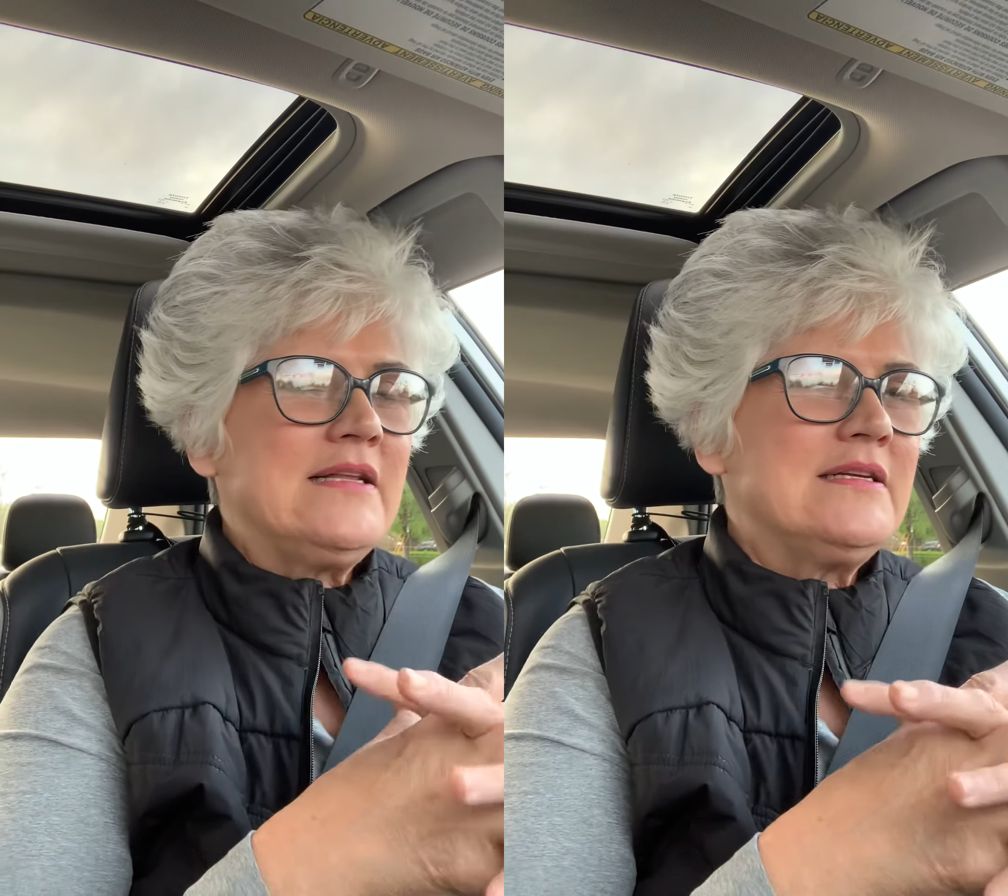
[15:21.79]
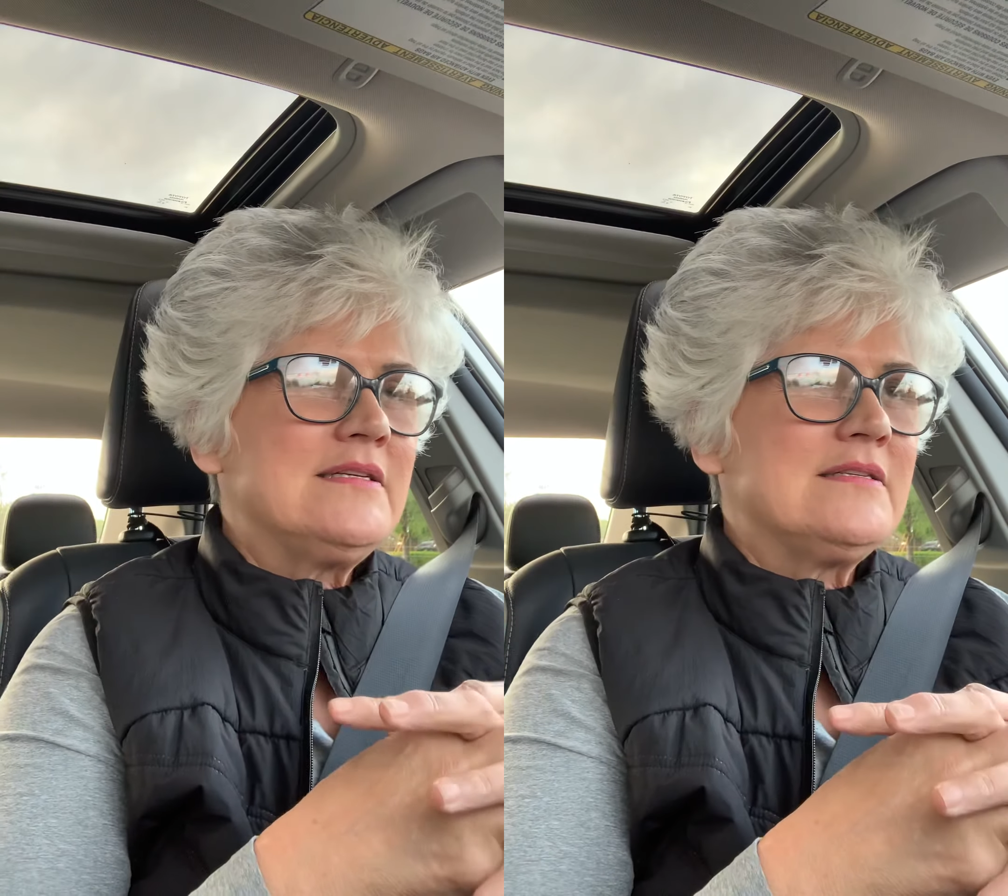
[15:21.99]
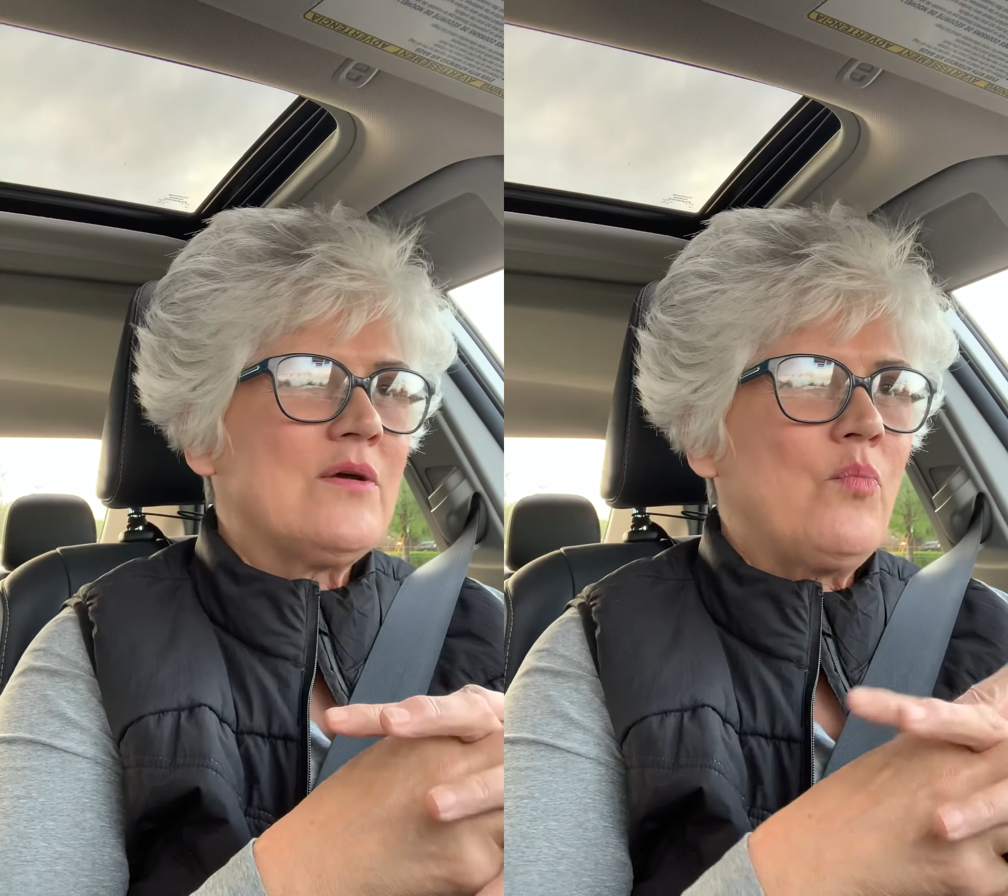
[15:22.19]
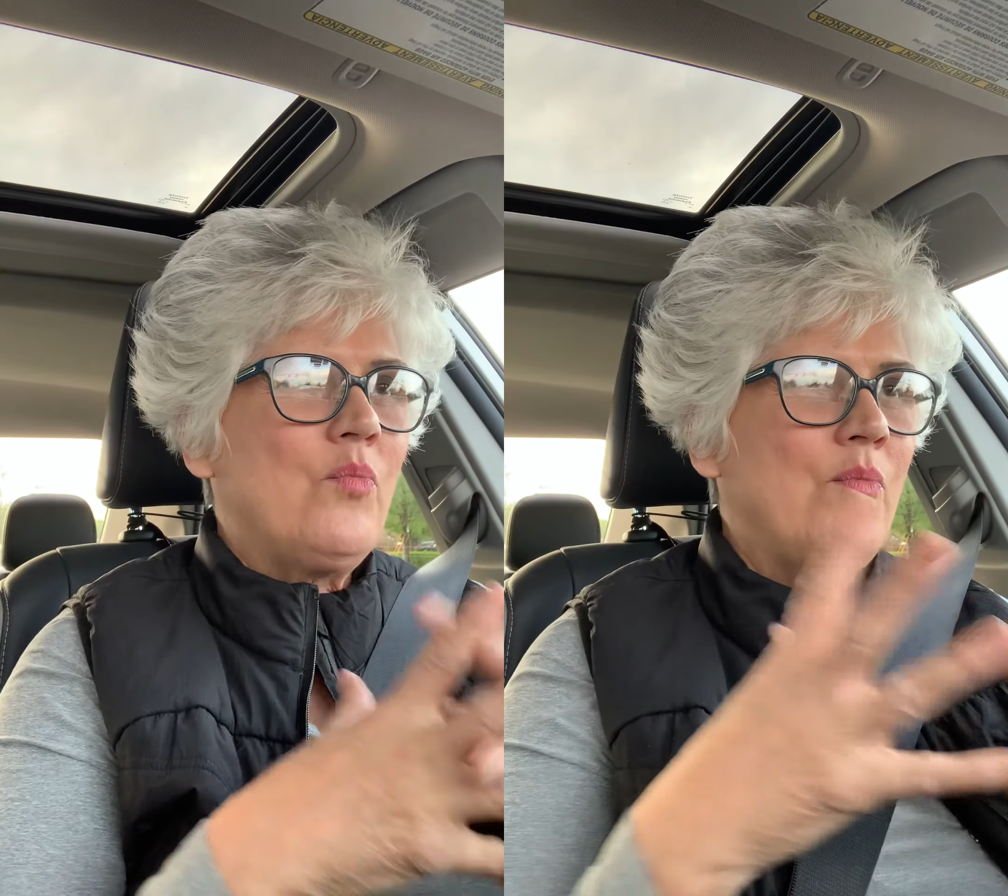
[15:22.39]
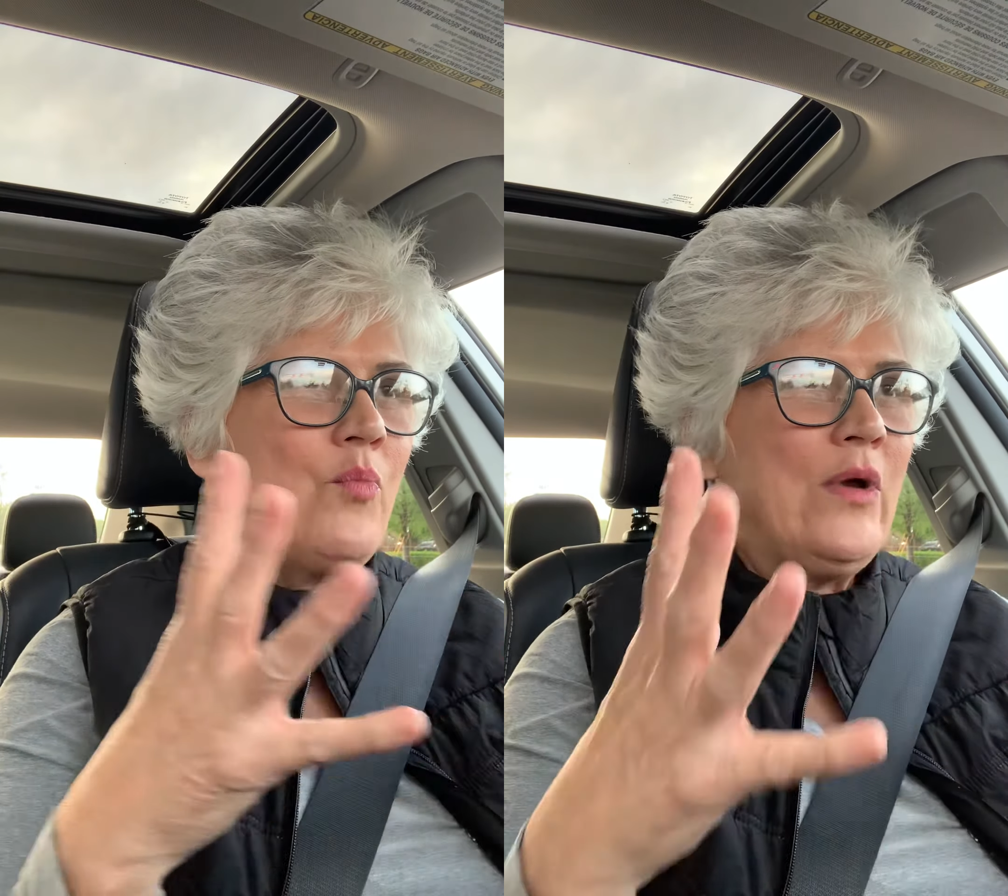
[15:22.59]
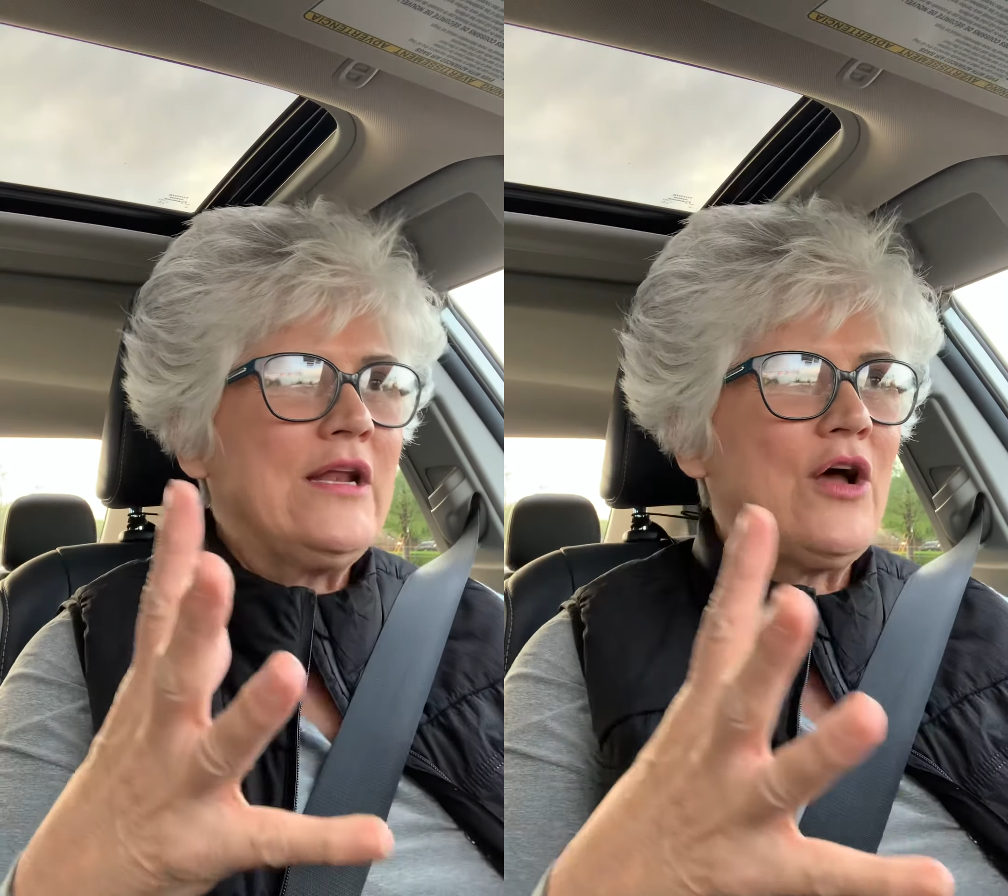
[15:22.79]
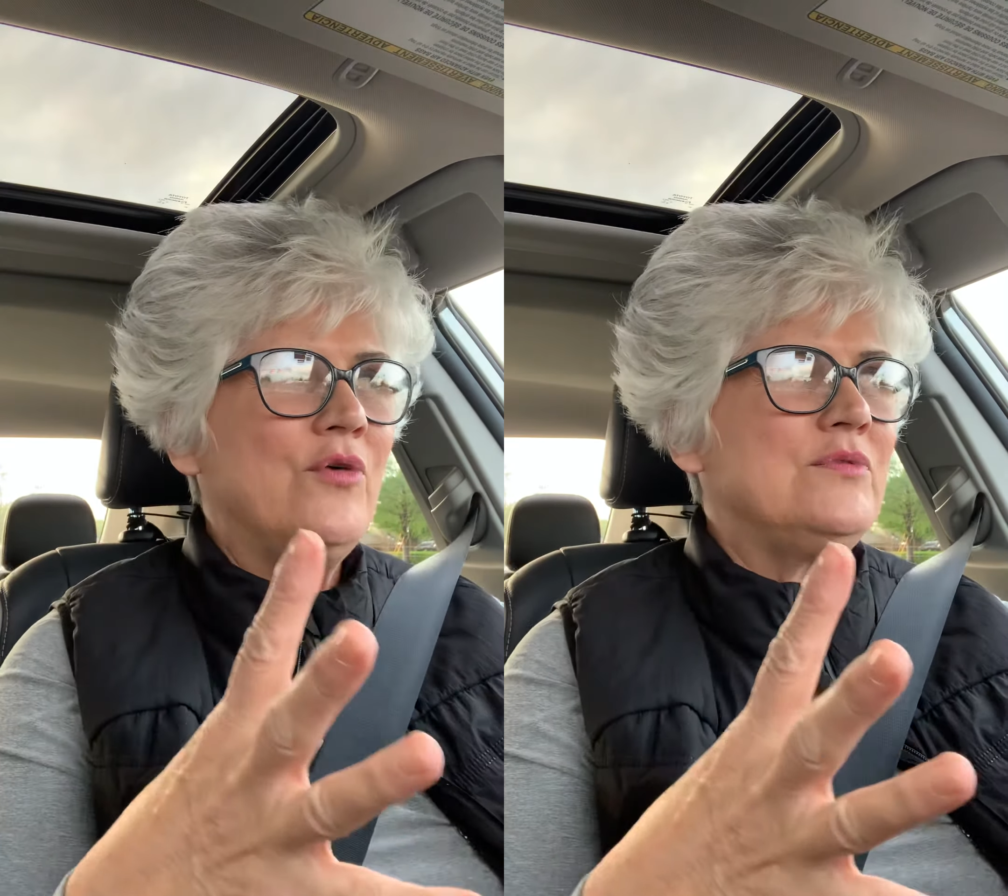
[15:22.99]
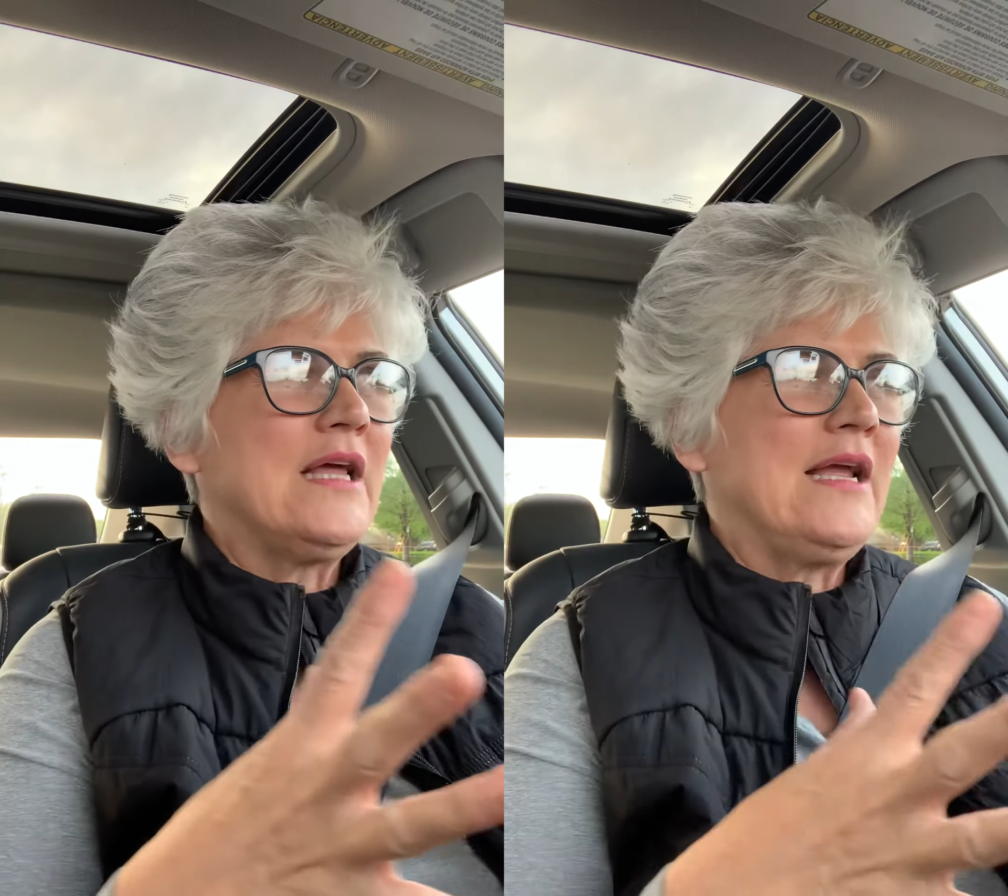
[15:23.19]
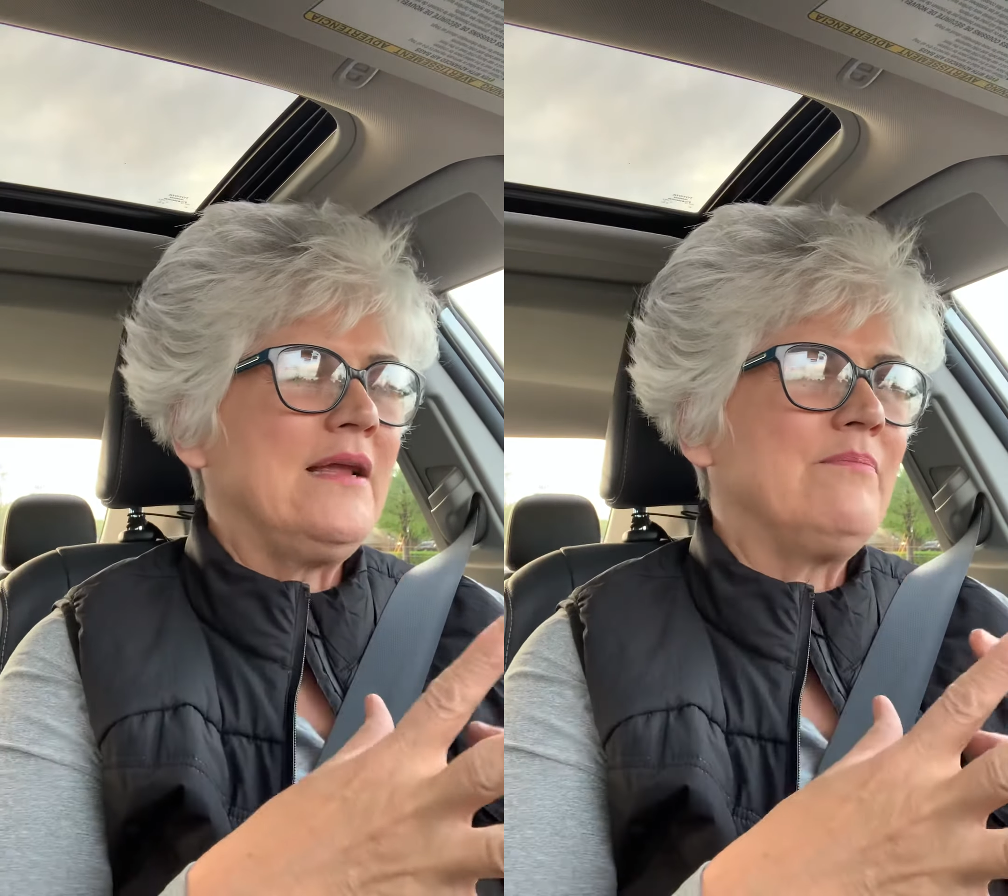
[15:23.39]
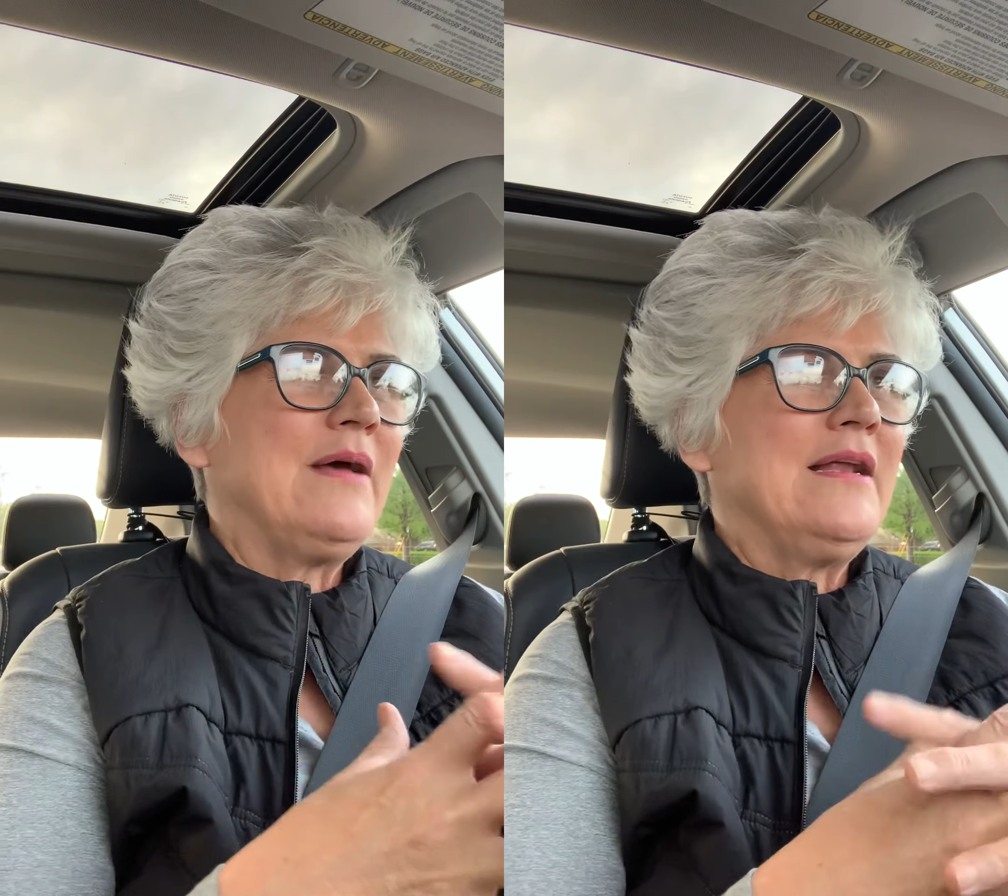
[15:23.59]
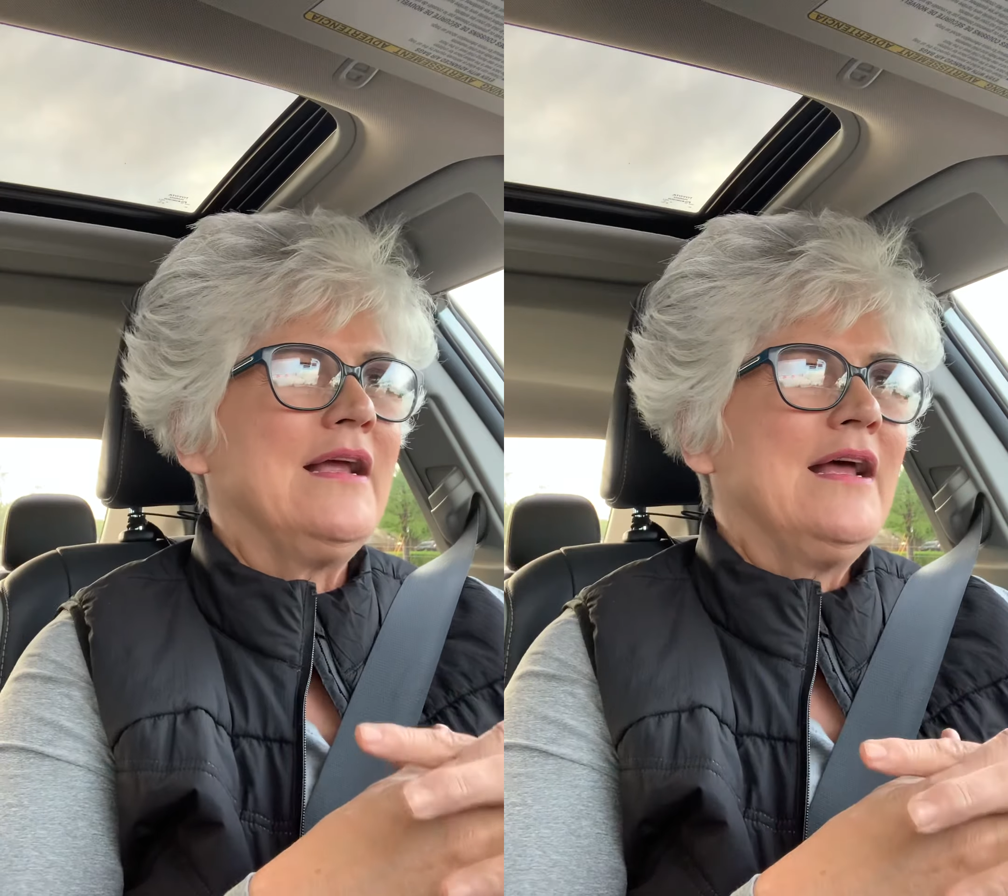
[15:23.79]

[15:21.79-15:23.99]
This is a widow thing, but